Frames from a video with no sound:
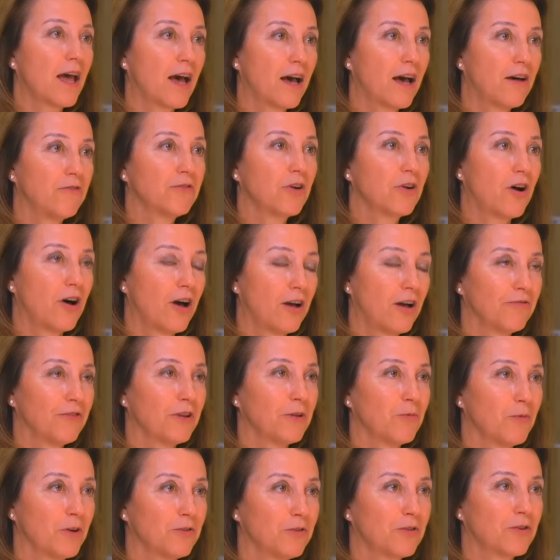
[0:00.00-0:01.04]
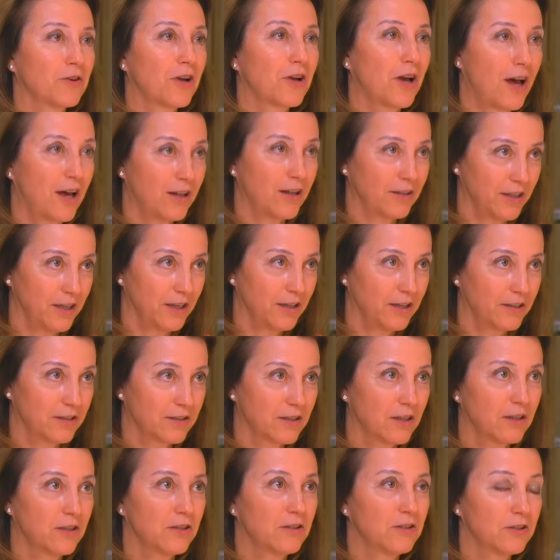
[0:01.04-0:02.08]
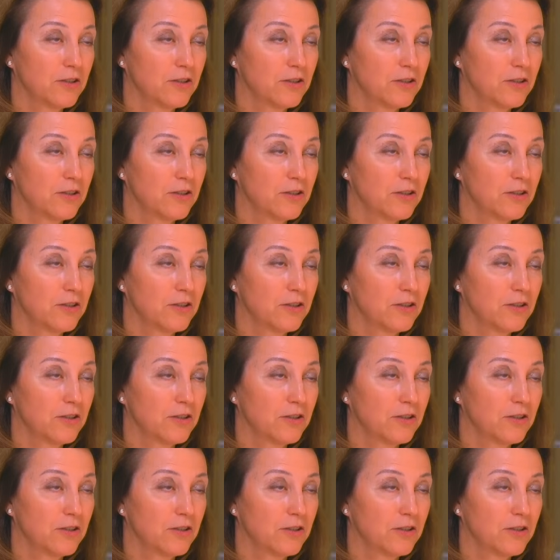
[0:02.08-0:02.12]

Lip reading: have coffee with your colleagues.